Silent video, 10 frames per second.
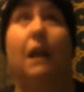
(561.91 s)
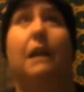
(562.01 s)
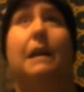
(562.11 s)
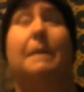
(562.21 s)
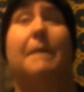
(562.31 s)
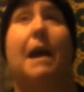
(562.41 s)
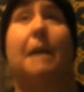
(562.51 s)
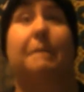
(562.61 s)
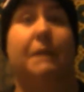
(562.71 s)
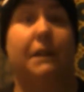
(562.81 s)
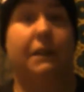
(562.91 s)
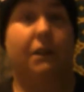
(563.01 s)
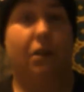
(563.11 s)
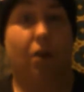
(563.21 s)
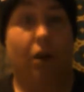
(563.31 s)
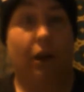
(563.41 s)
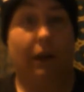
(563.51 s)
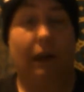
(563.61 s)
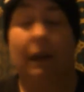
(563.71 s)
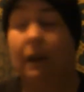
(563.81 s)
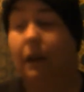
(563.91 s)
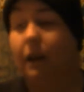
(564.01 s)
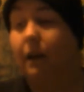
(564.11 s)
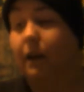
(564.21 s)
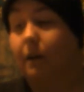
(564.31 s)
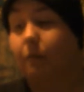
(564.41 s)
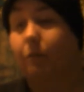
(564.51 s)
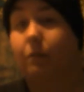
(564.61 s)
And I'm happy it's gone. Um,